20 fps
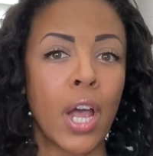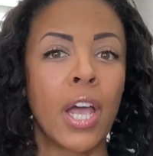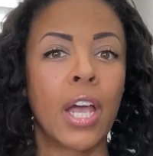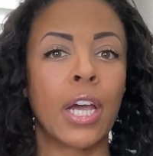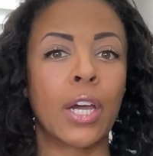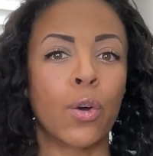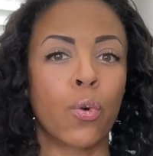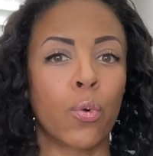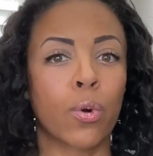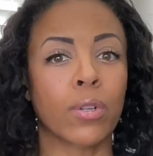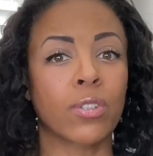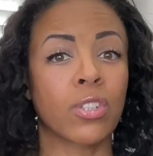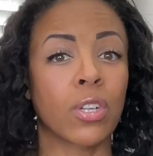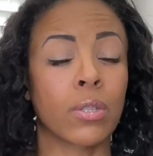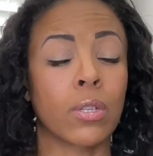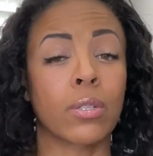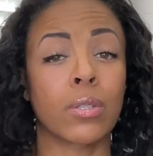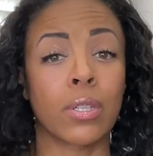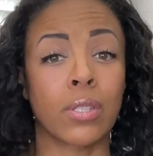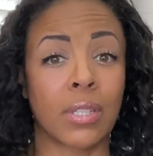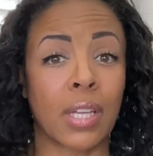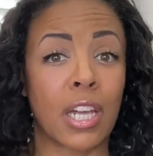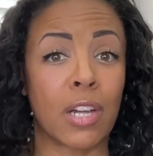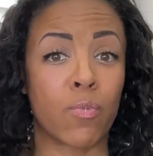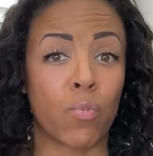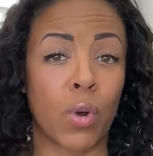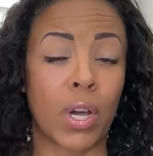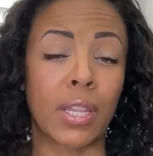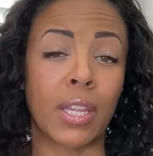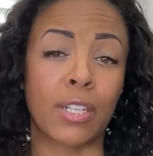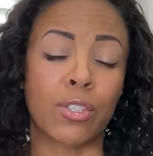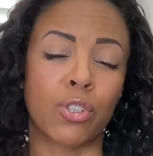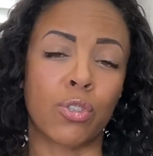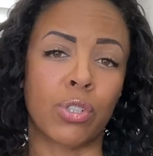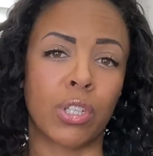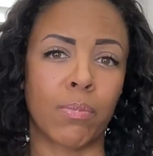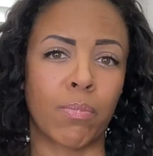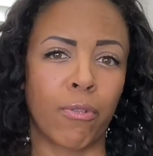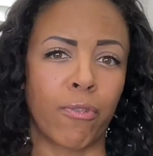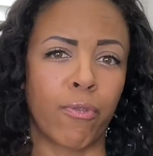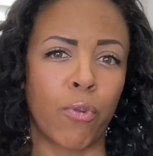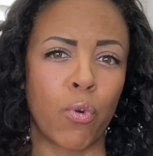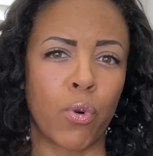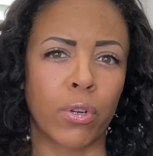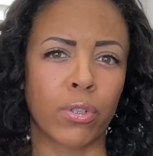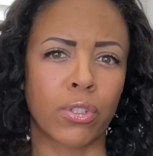in order to look the same way that you did before.